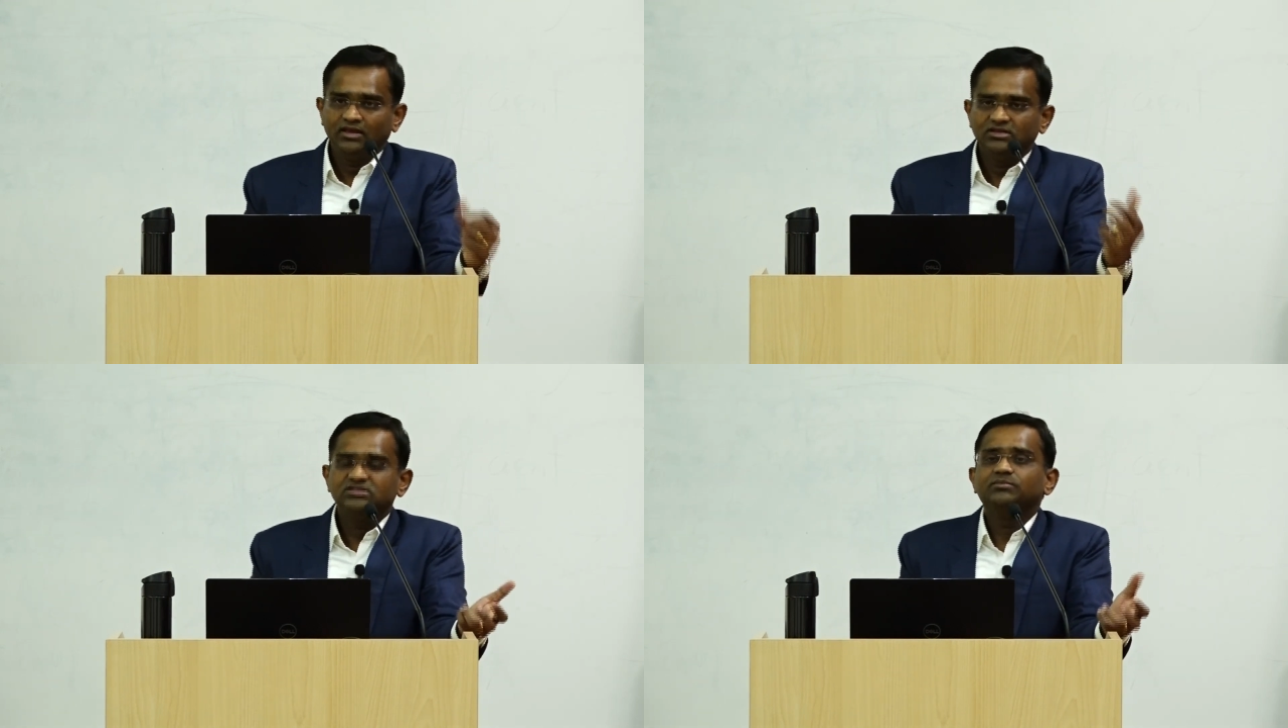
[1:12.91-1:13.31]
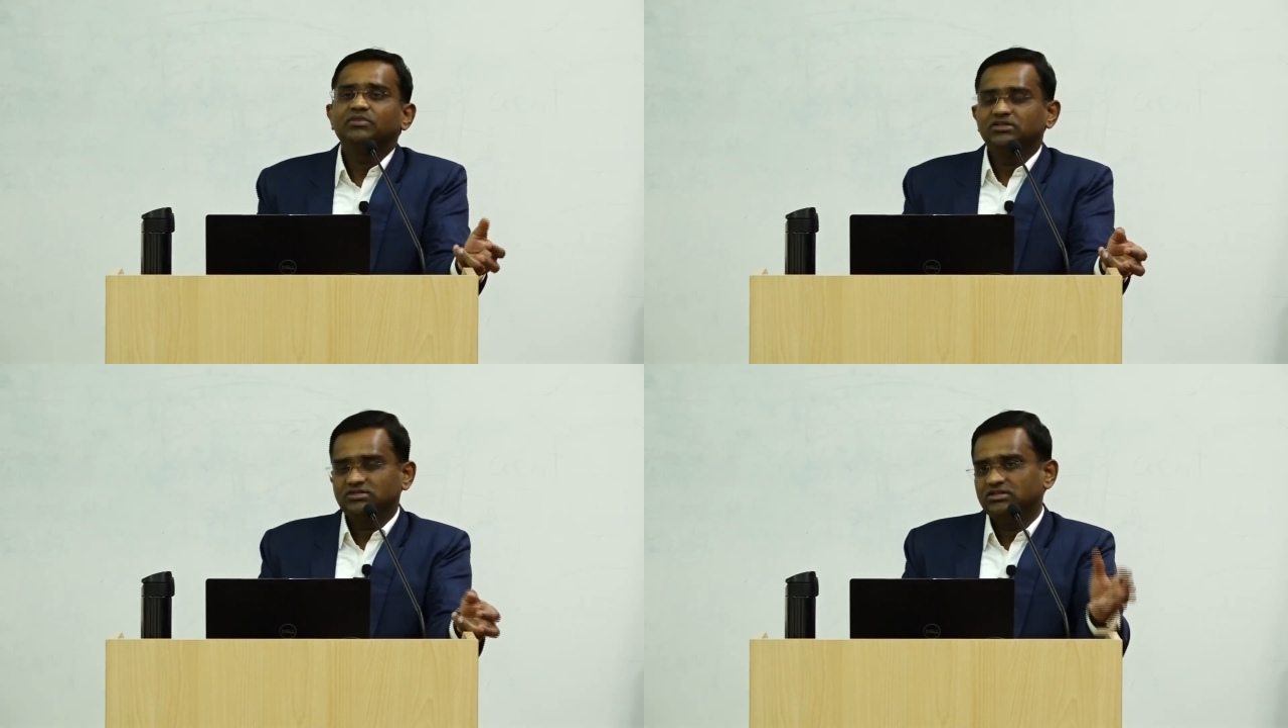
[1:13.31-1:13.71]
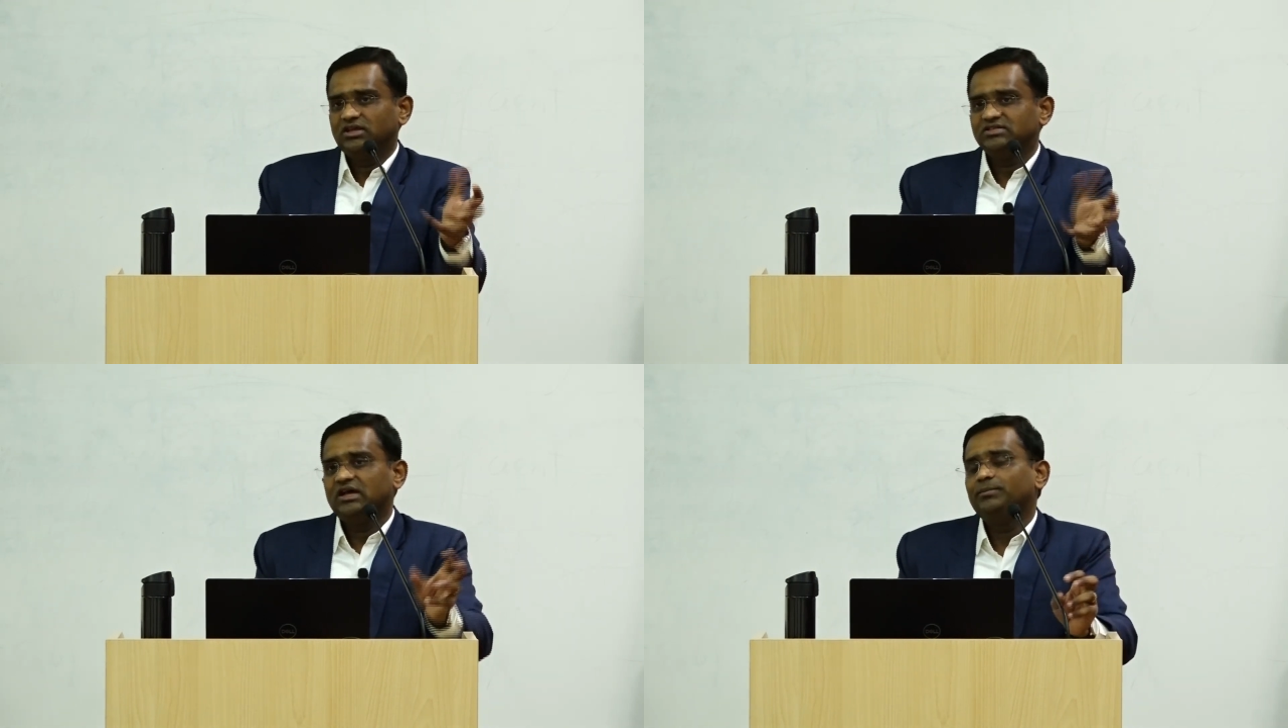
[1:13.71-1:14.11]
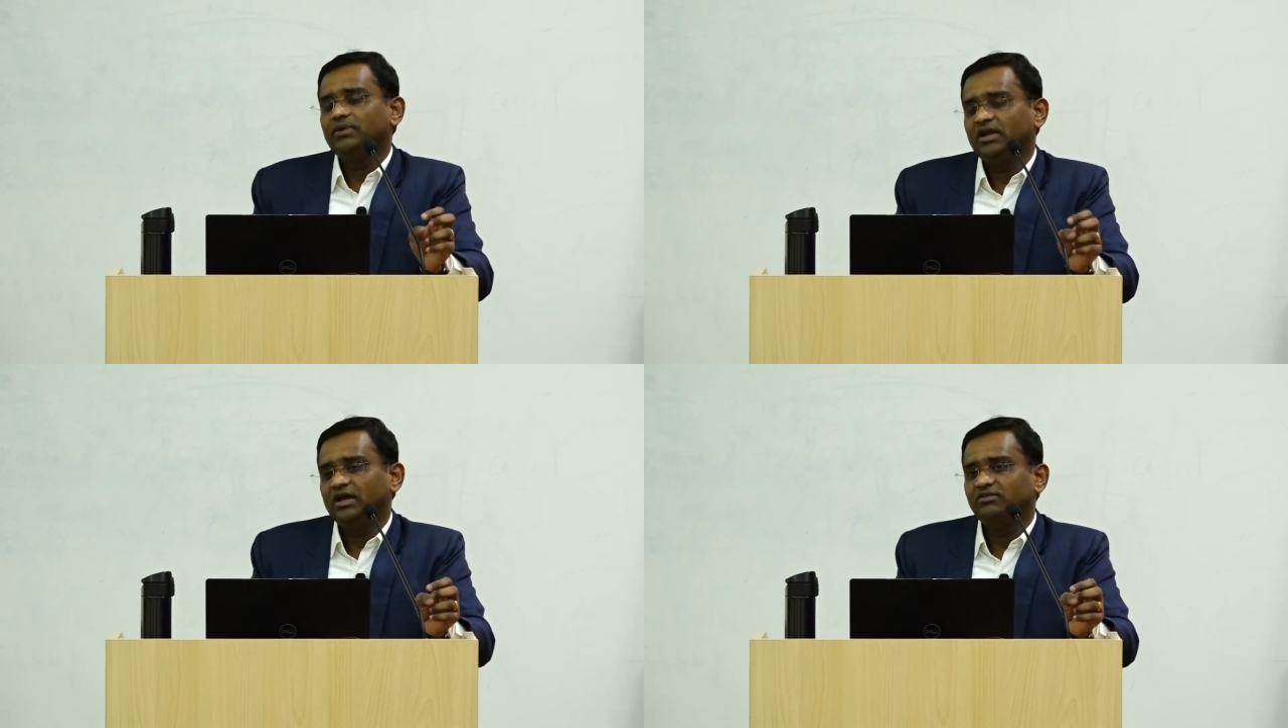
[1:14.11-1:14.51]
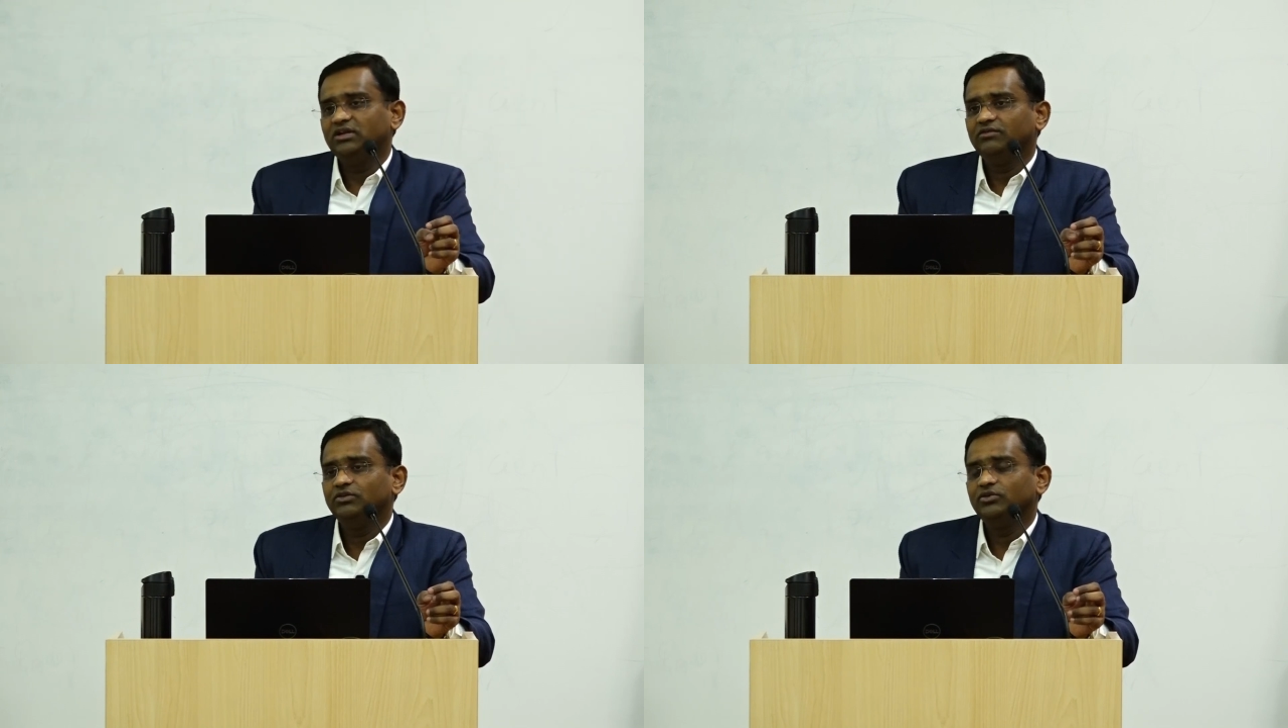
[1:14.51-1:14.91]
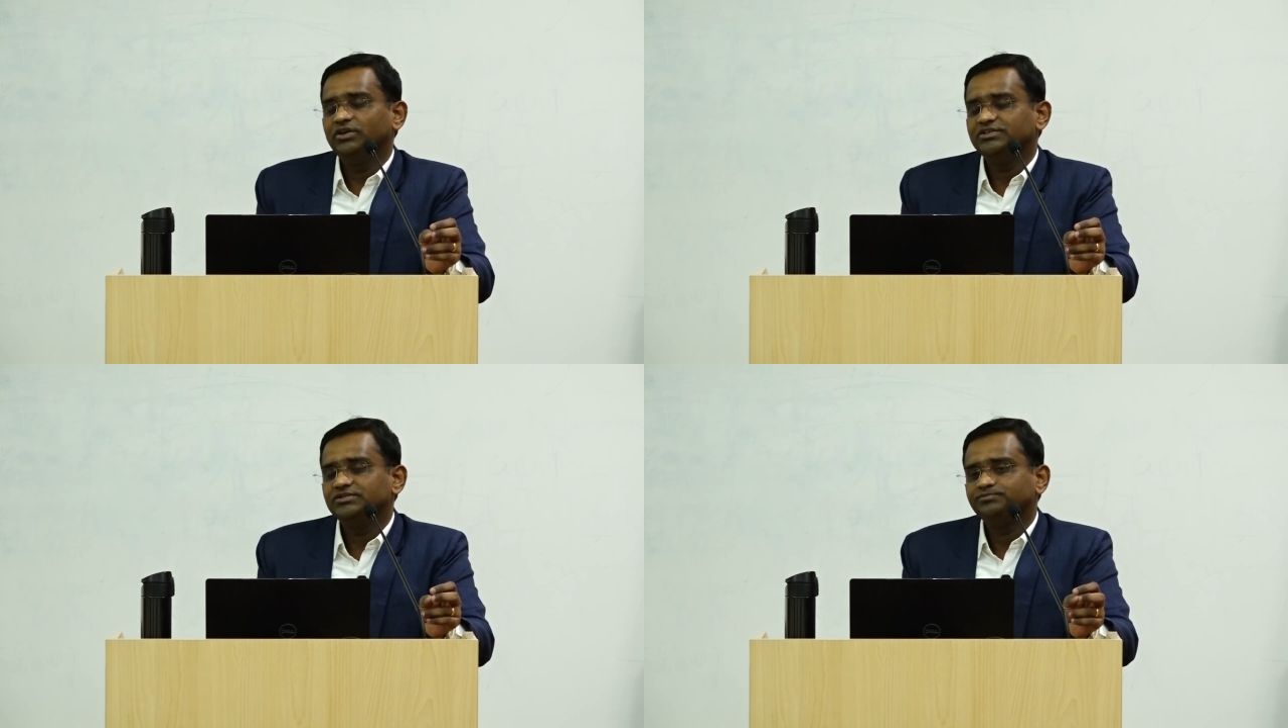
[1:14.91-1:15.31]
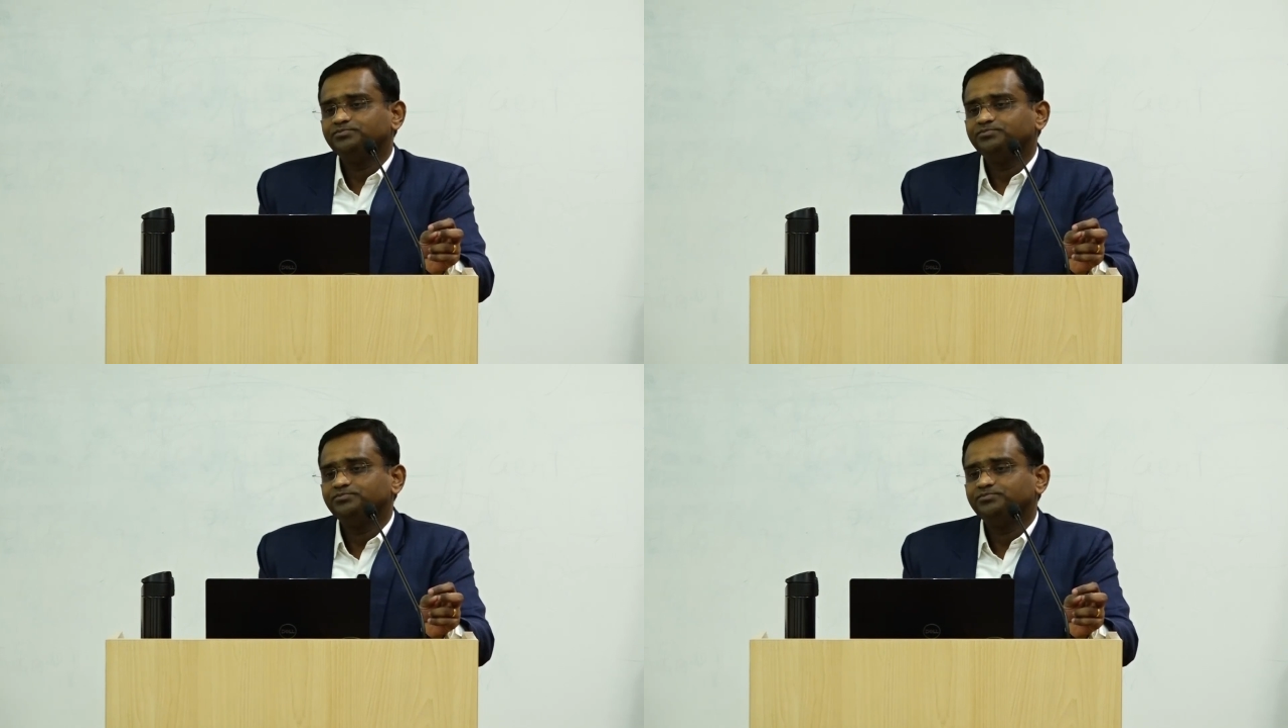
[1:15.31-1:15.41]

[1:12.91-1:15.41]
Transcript: The example I will give you is,